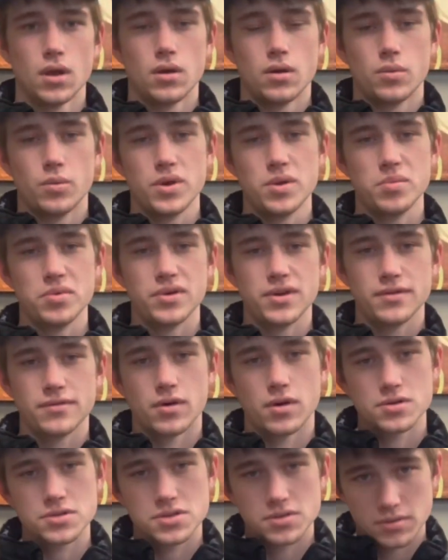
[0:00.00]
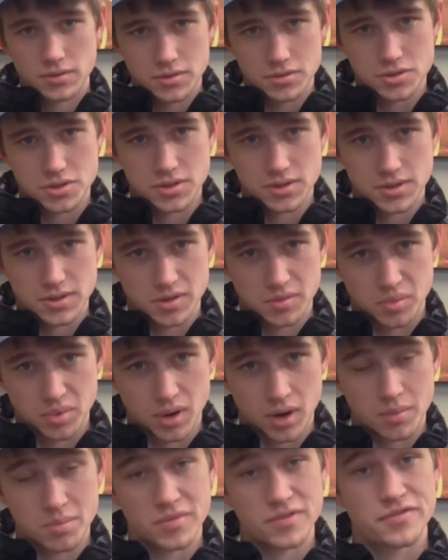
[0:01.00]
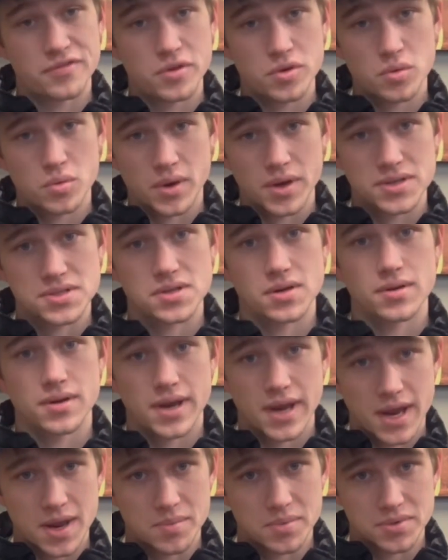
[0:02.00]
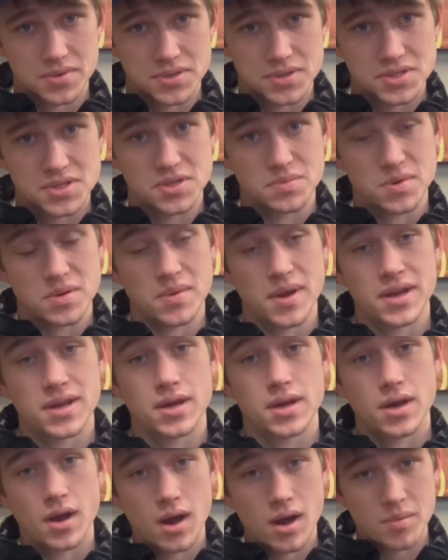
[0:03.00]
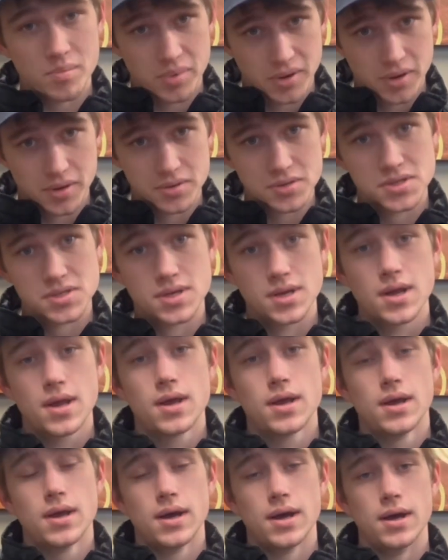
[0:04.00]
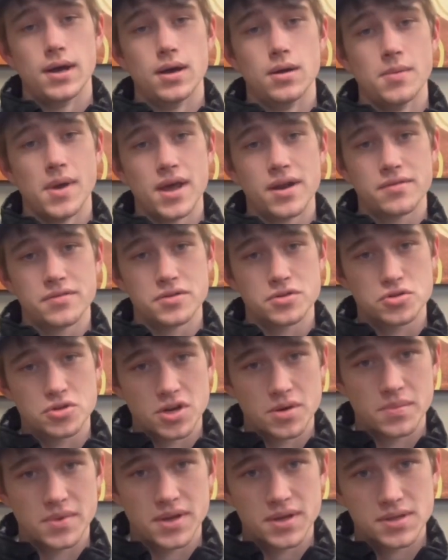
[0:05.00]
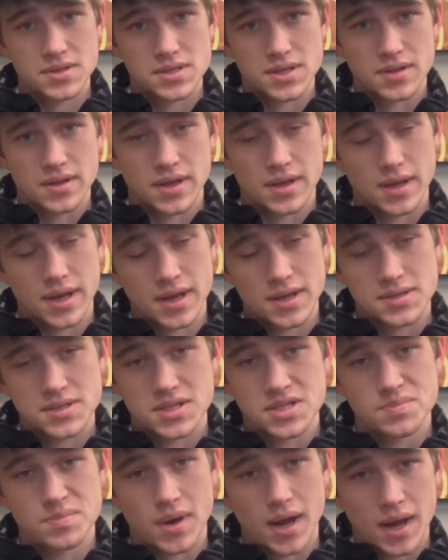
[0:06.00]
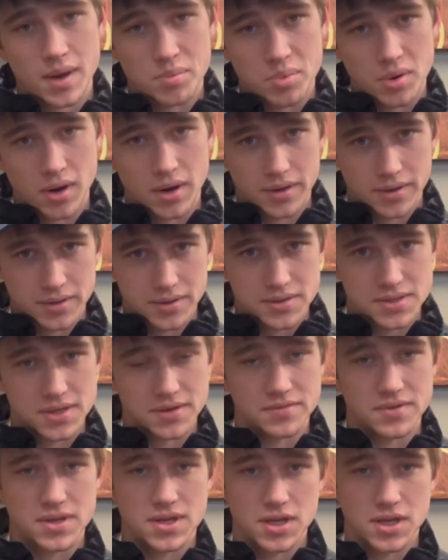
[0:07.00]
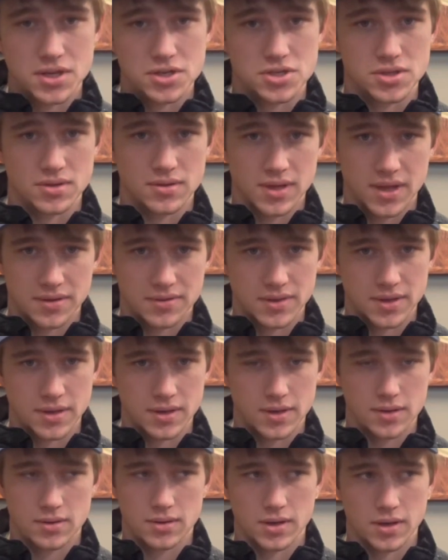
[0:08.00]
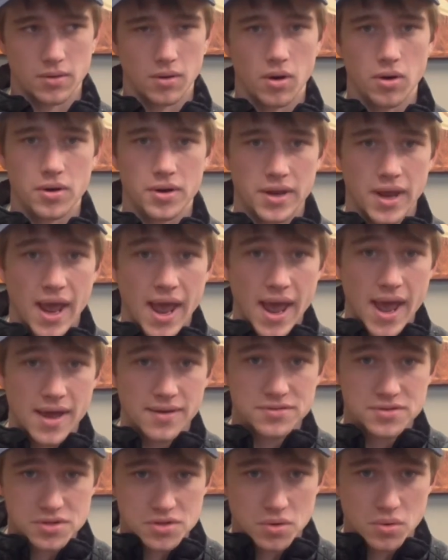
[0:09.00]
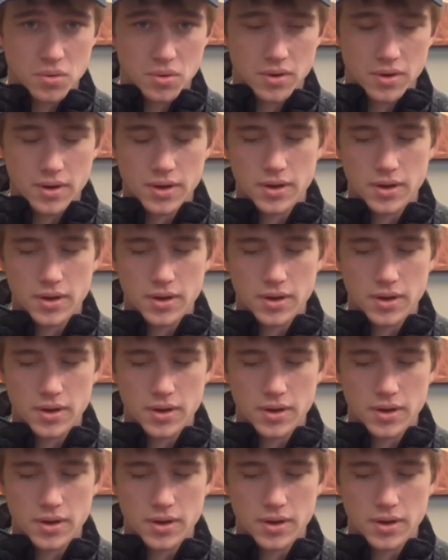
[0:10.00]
We believe our solution to the problem of food waste on campus to be making compost out of the trimmings and the excess byproducts of the kitchen that they already have stored.